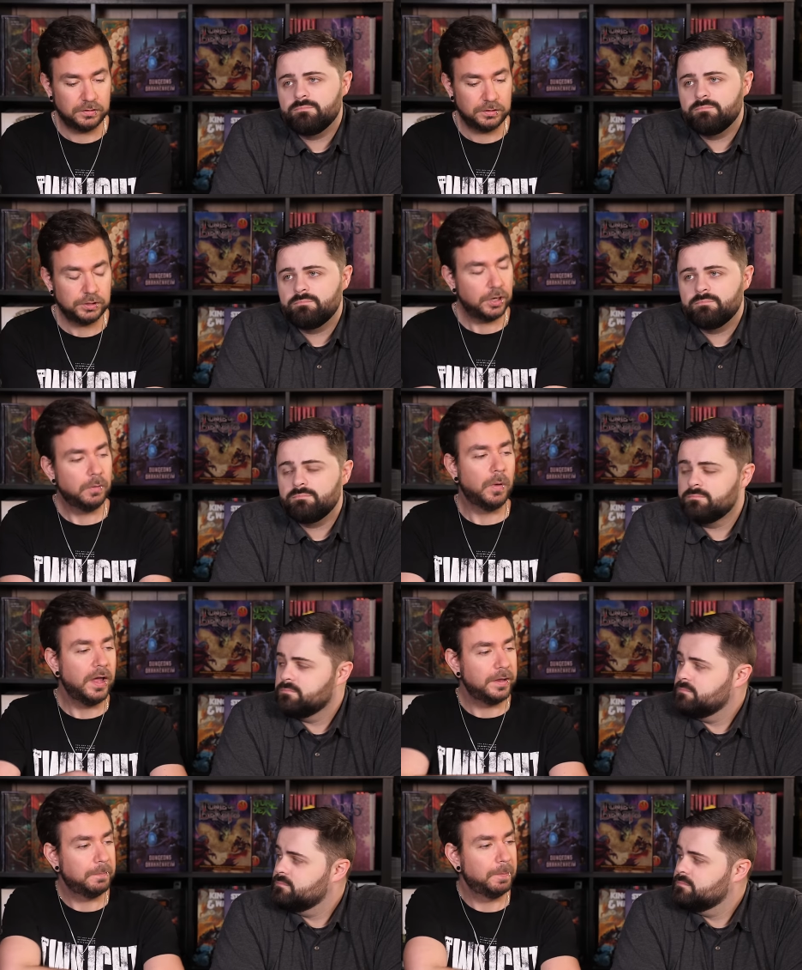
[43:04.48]
Speaker 1: you know
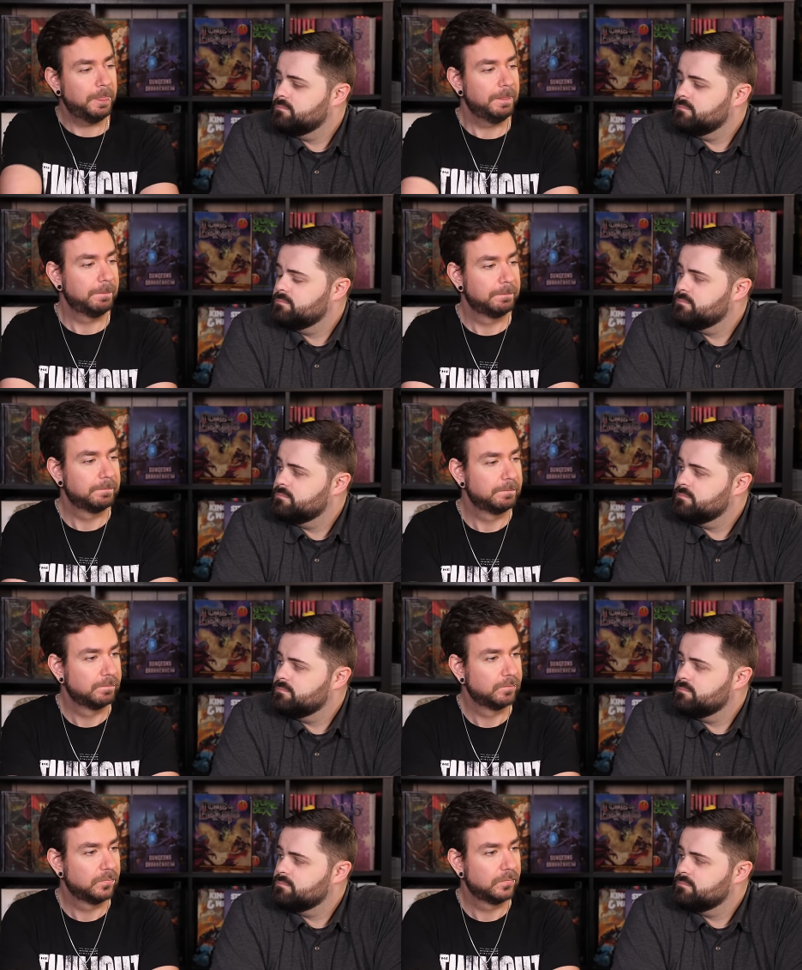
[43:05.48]
what?
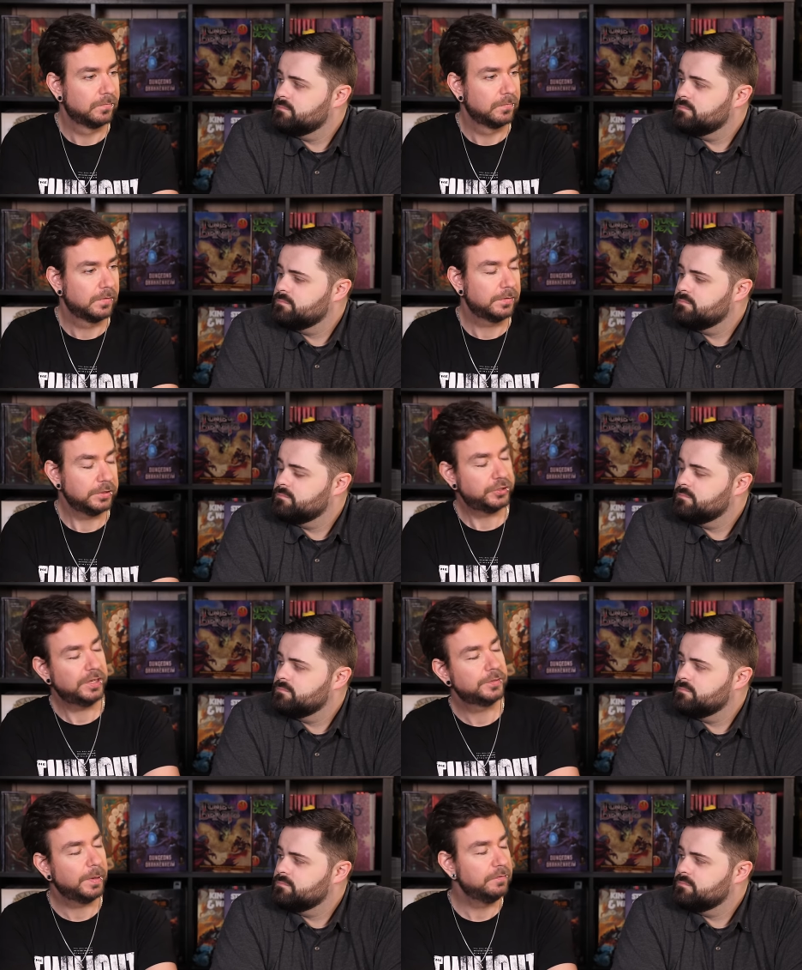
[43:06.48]
I'm going to
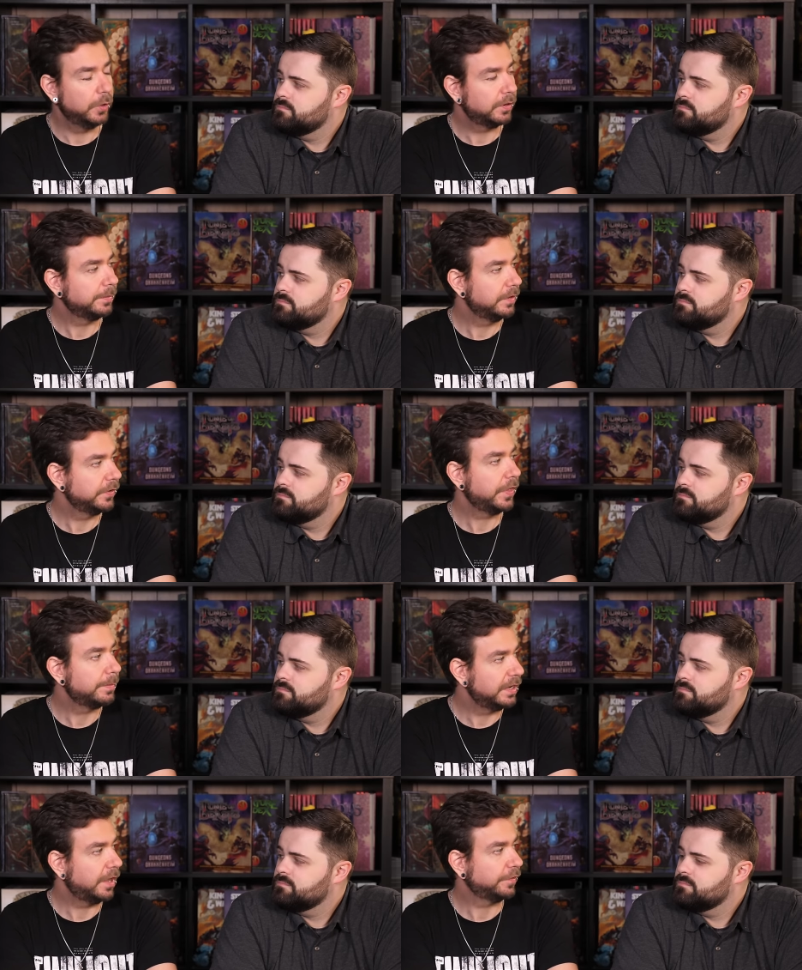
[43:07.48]
change my vote. I'm giving them
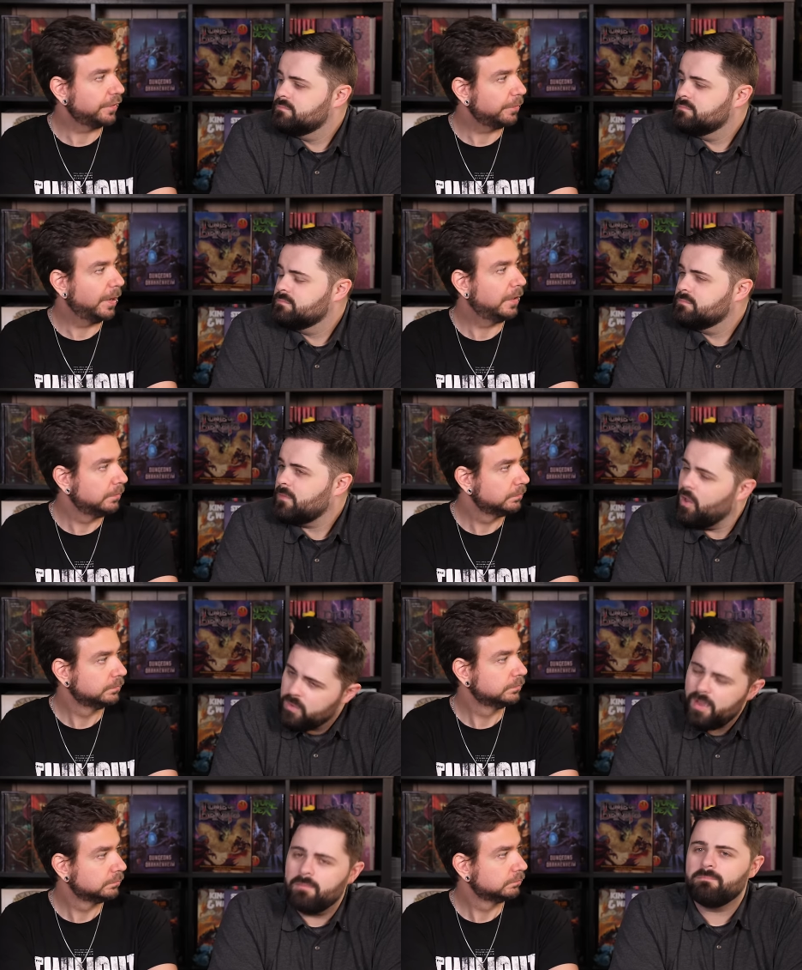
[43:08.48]
an S as well.
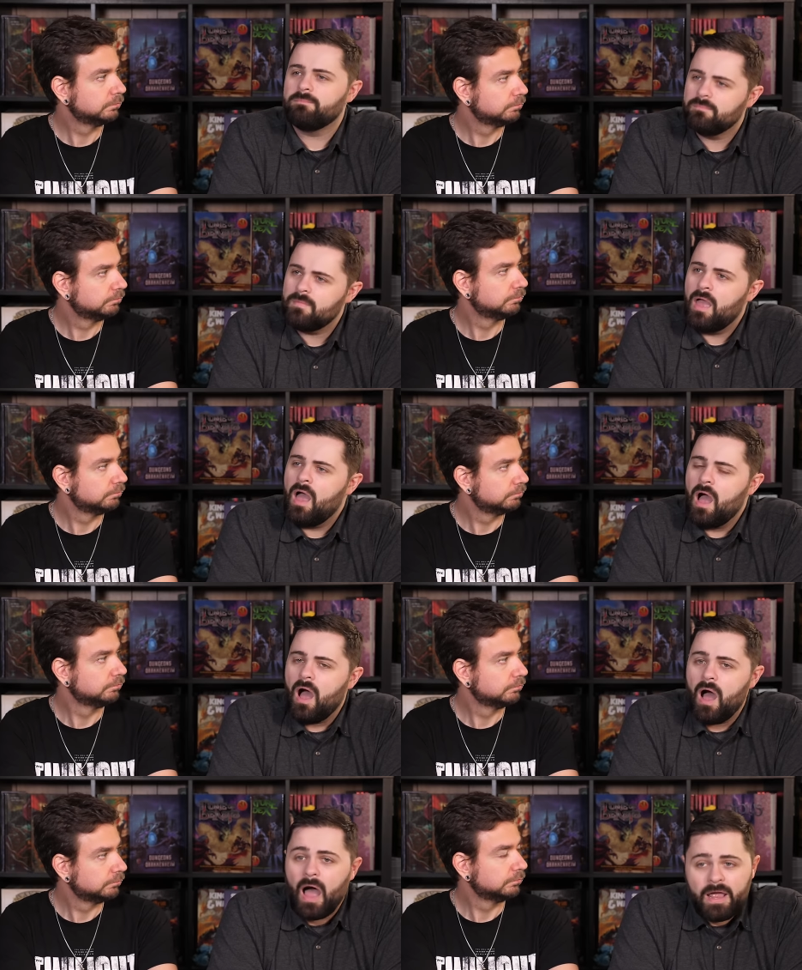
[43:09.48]
Speaker 2: Okay.
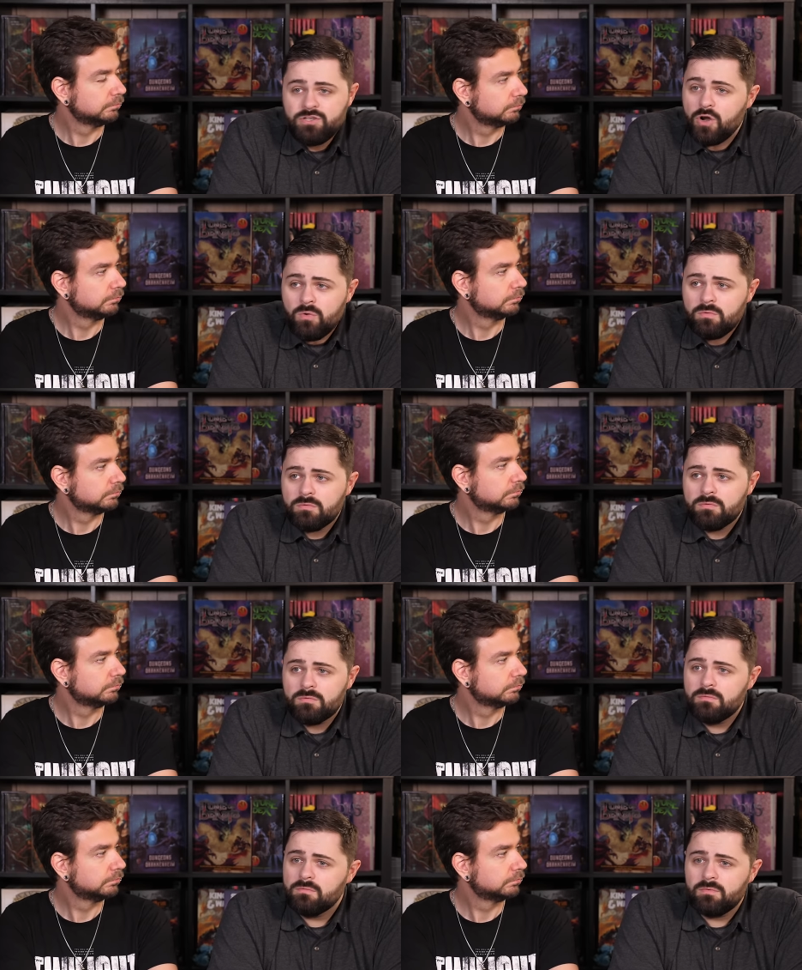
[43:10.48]
I don't
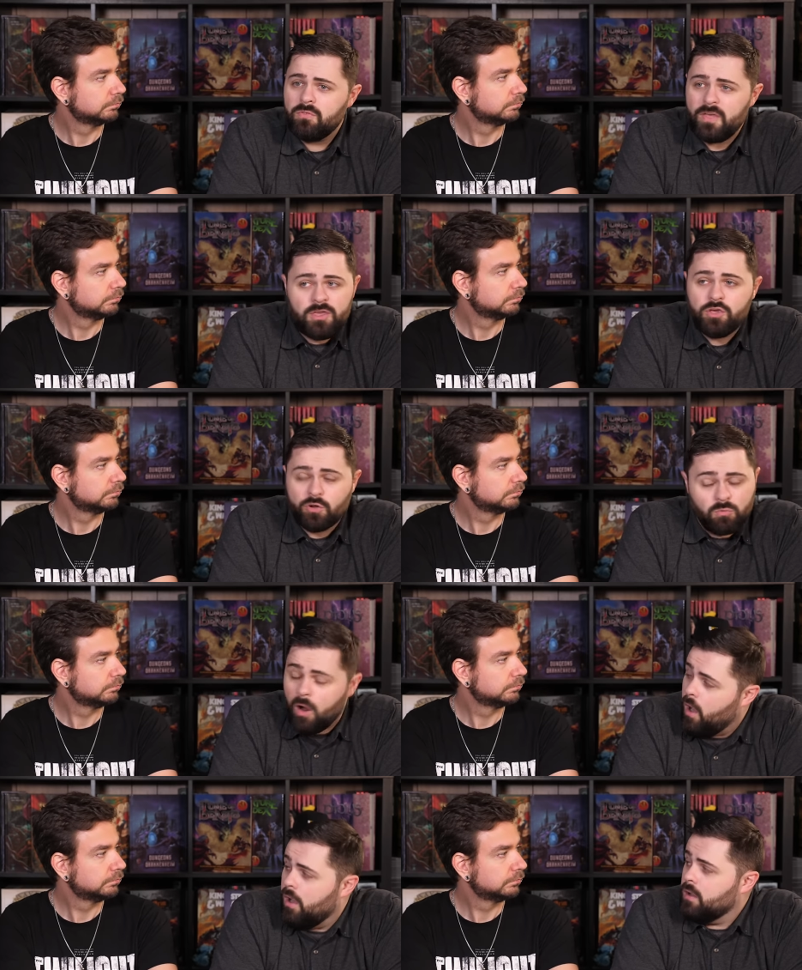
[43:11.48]
think you're
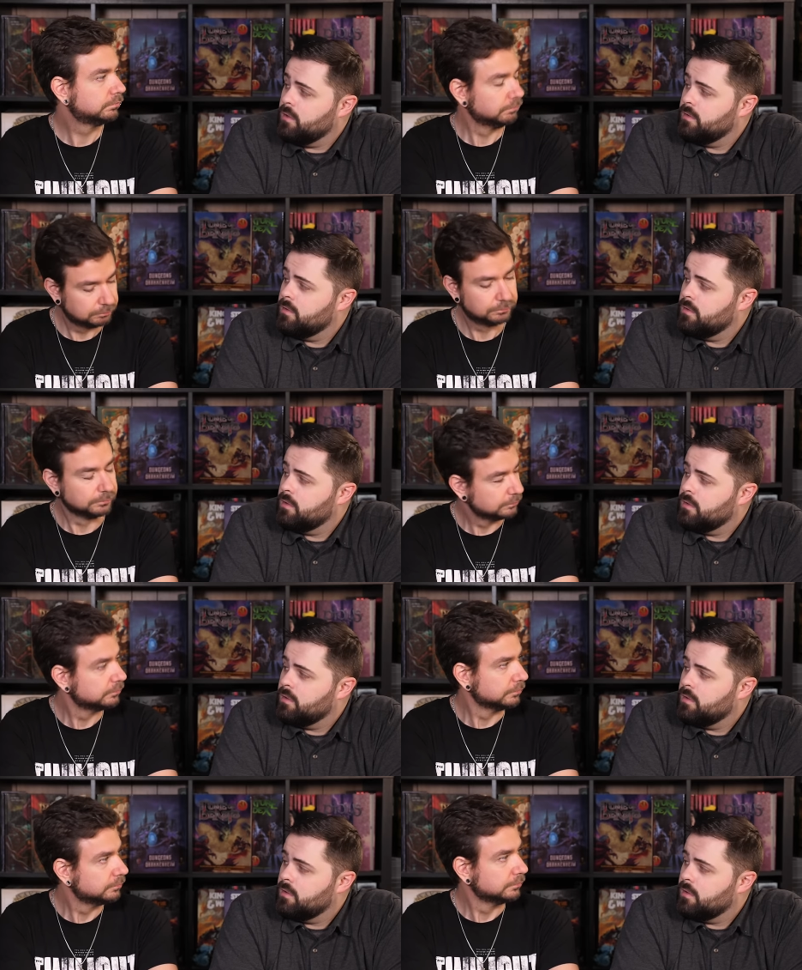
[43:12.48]
wrong.
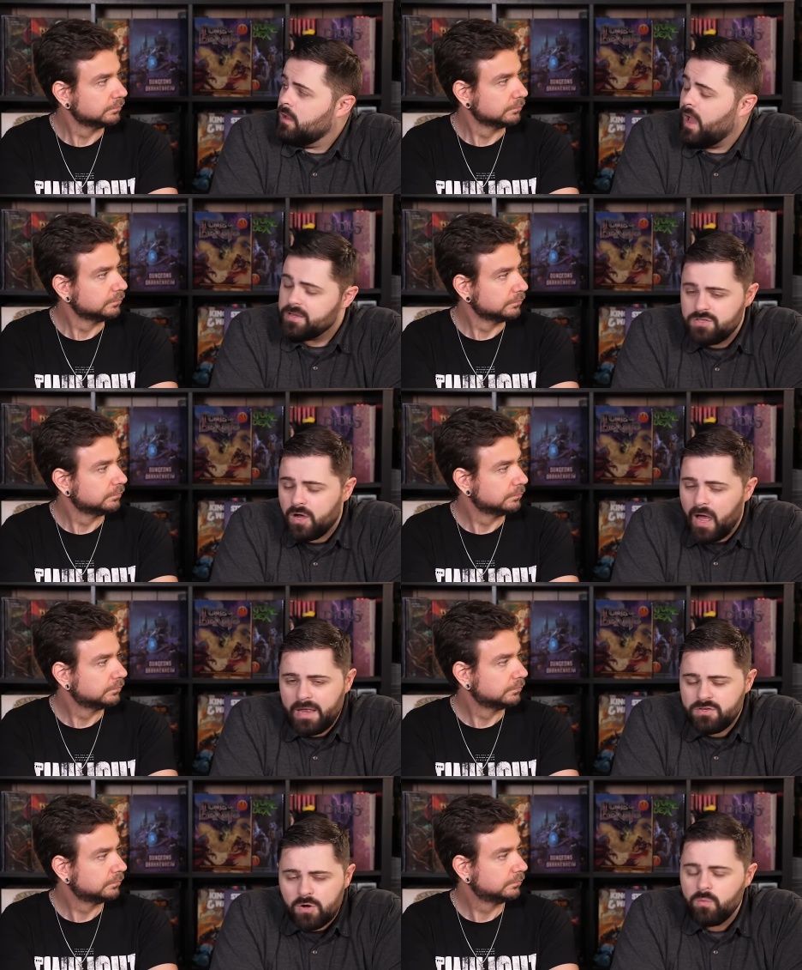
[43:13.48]
I, do, I
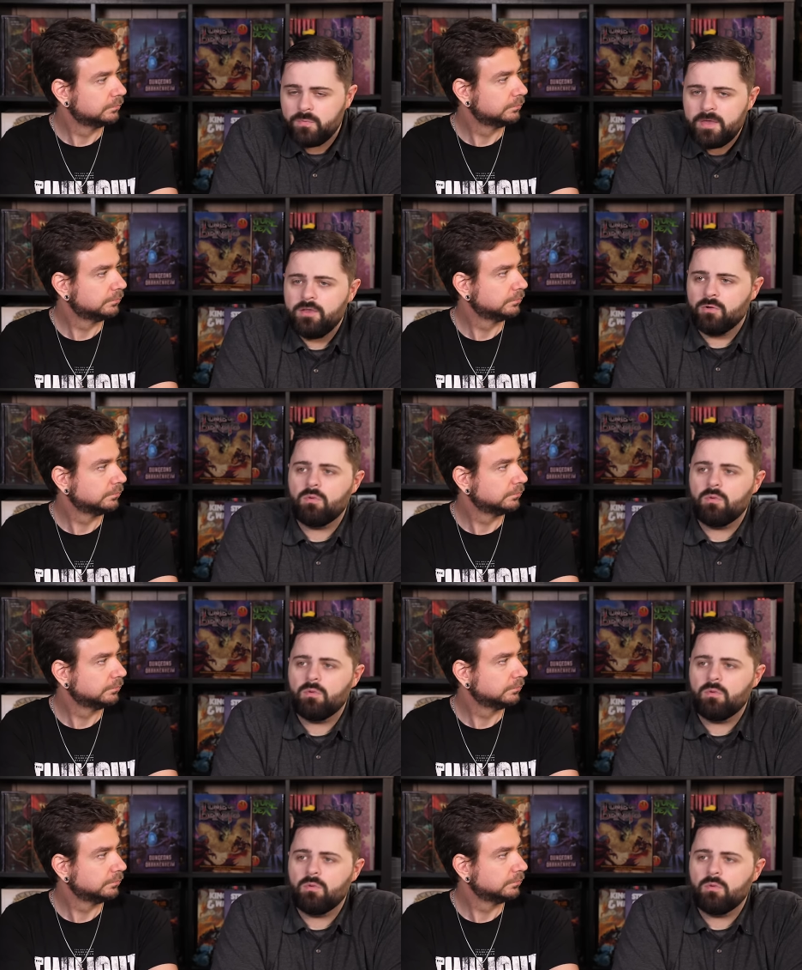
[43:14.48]
don't think you're